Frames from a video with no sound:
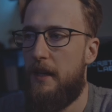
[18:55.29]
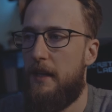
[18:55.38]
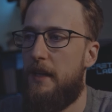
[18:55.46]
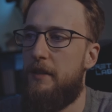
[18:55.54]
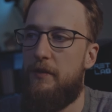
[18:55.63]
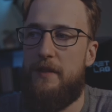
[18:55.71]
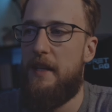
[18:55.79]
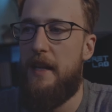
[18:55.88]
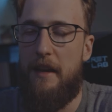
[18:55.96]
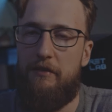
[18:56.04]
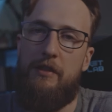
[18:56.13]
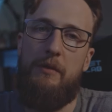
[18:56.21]
And you'll see it
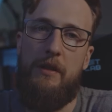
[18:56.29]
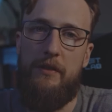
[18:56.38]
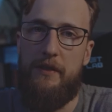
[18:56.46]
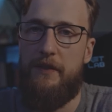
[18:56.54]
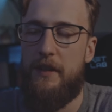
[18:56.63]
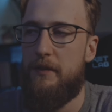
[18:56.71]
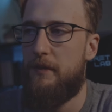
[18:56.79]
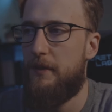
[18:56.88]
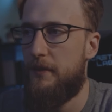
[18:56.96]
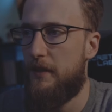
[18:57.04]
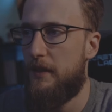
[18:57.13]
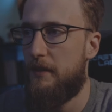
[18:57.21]
everywhere on the final
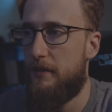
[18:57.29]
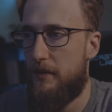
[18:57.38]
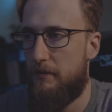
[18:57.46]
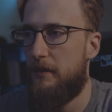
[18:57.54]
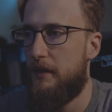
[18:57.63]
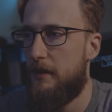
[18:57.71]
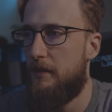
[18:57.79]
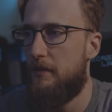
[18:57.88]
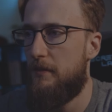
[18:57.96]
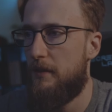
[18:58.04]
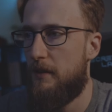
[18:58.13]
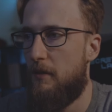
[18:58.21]
design, because I really did
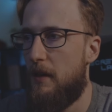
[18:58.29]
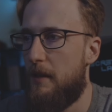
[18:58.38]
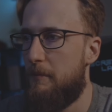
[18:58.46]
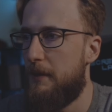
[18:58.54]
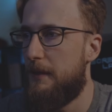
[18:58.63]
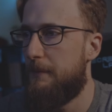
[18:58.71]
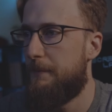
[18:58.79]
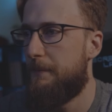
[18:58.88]
use it quite a bit.